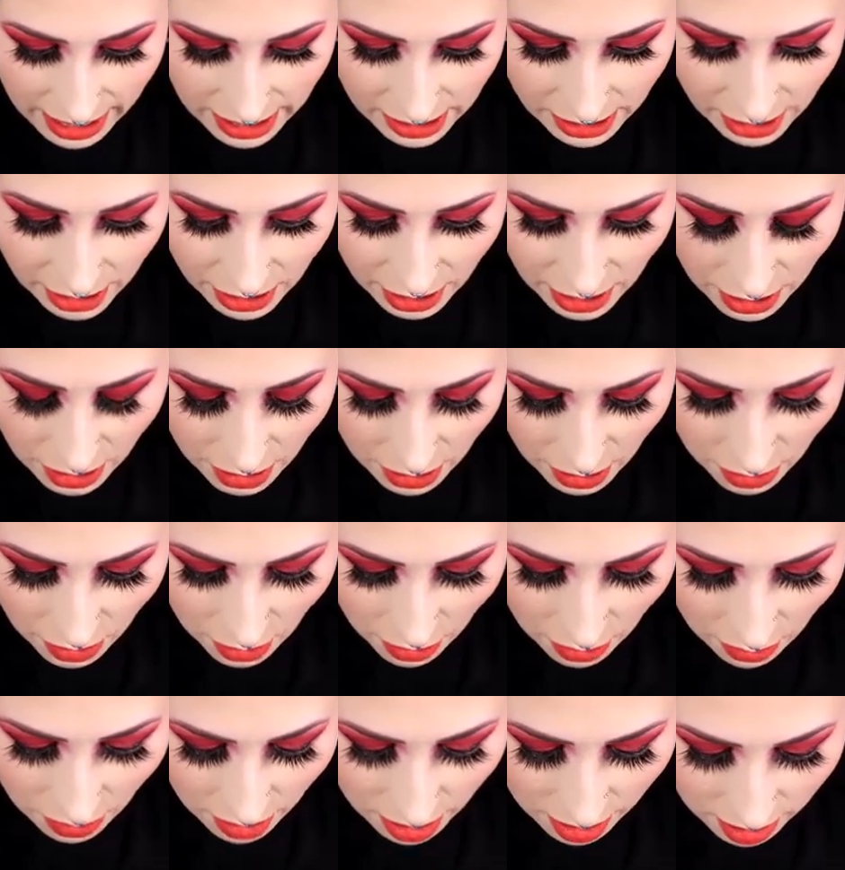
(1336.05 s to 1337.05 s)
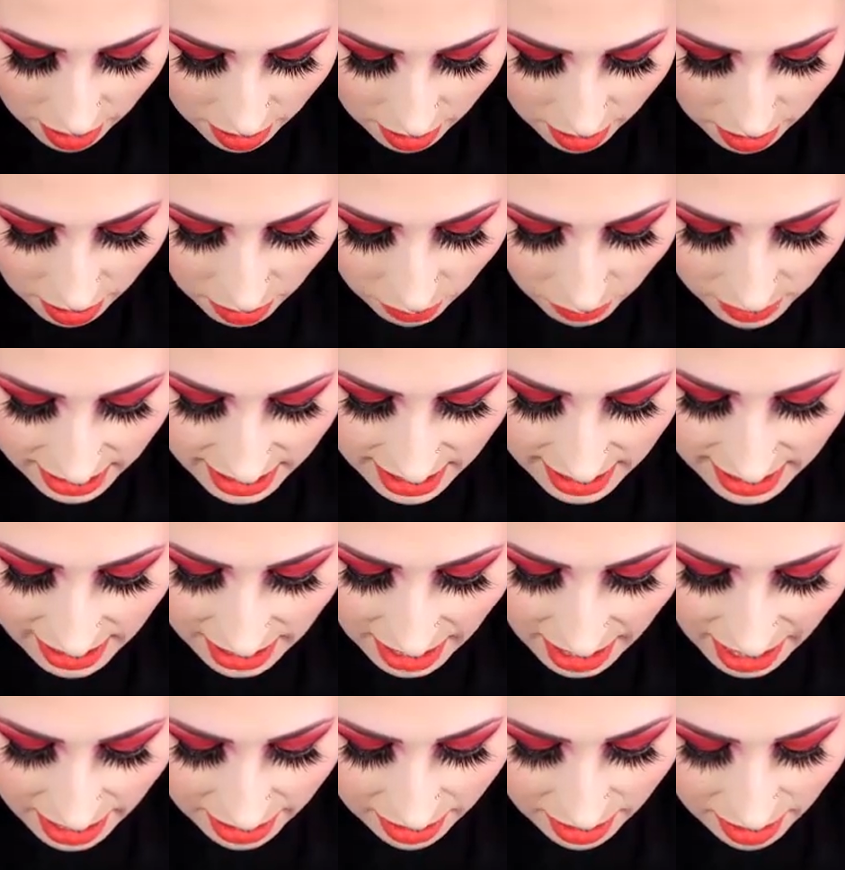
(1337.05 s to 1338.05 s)
into, was this
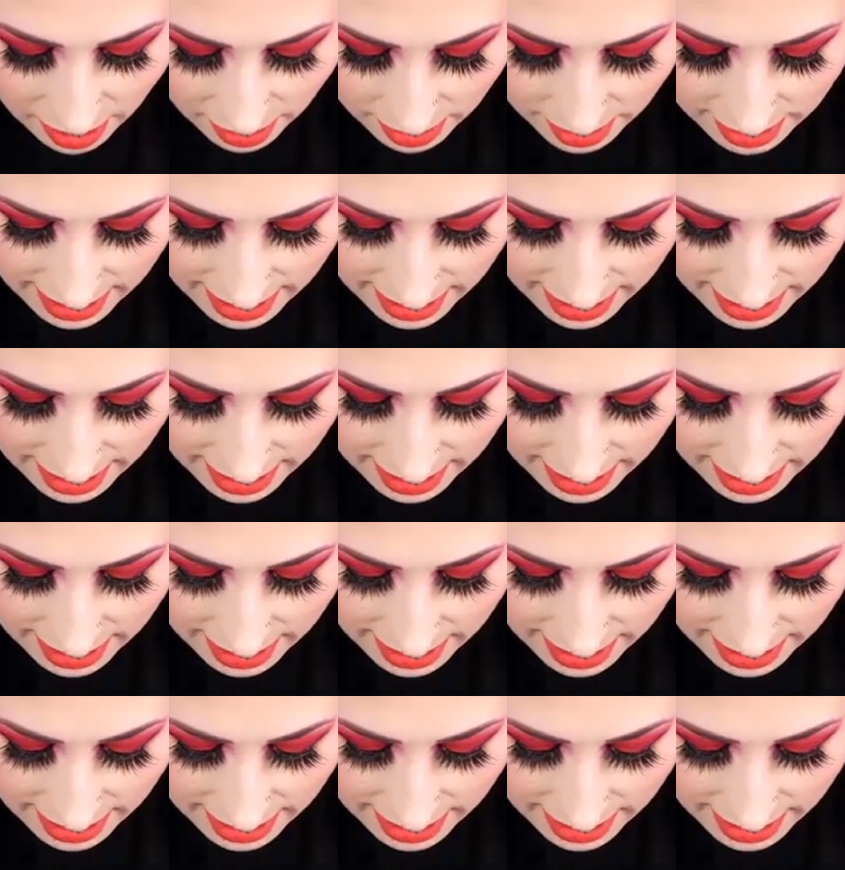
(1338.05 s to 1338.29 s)
an add-on?